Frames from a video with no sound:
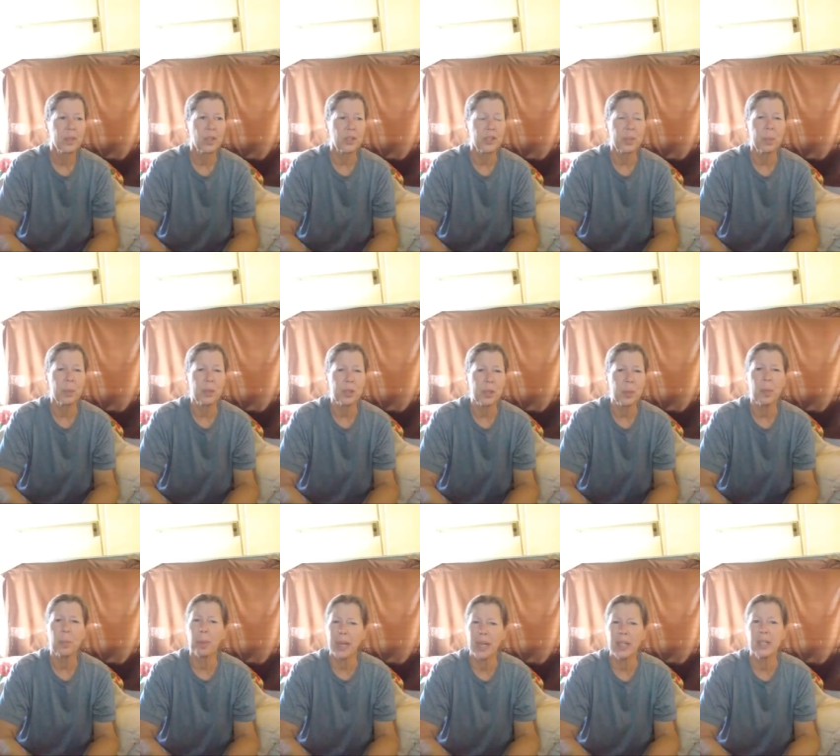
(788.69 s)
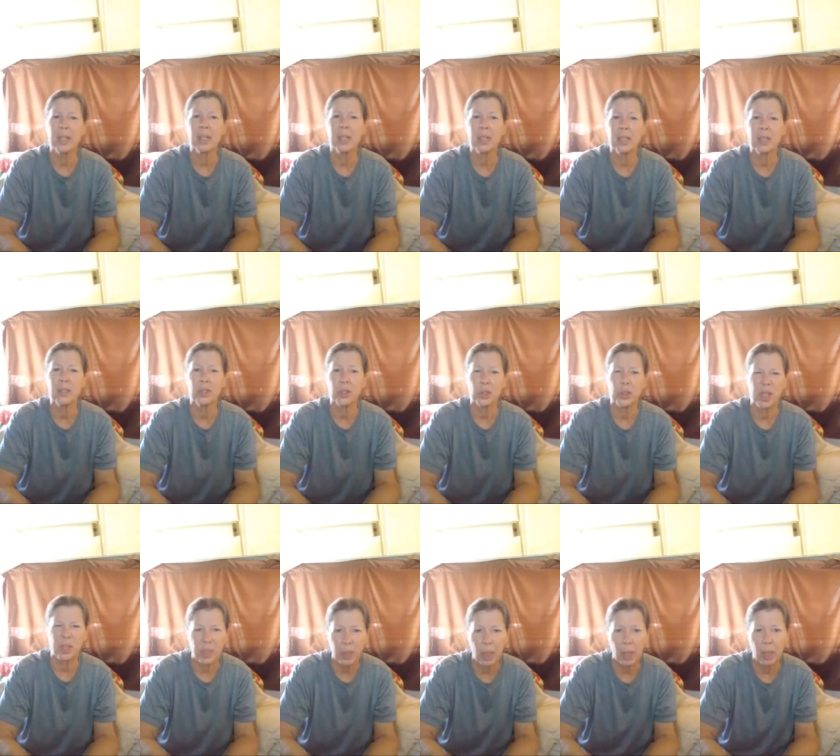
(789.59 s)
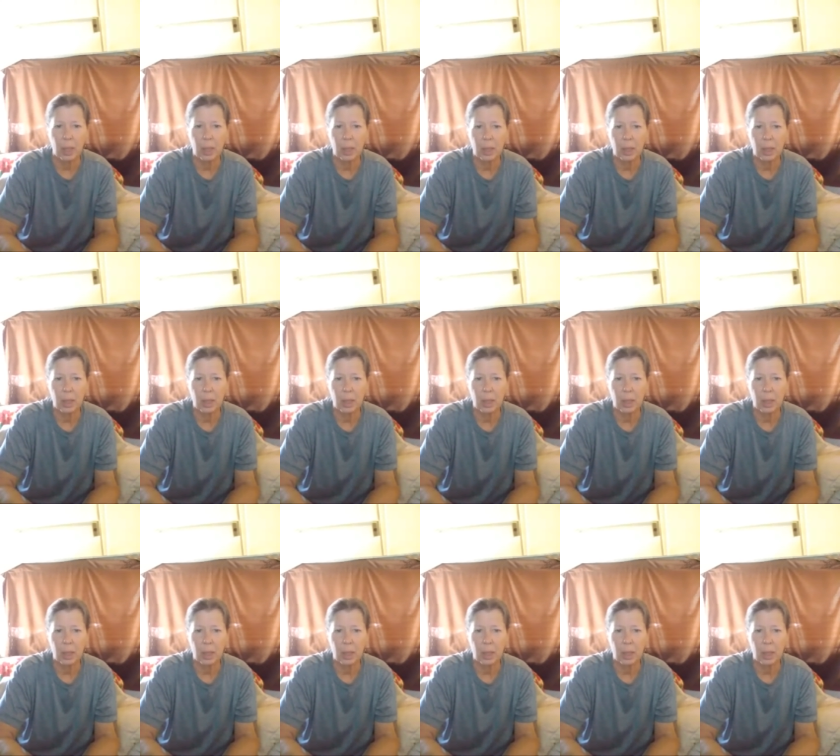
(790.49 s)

there's supposed to be a brand certificate.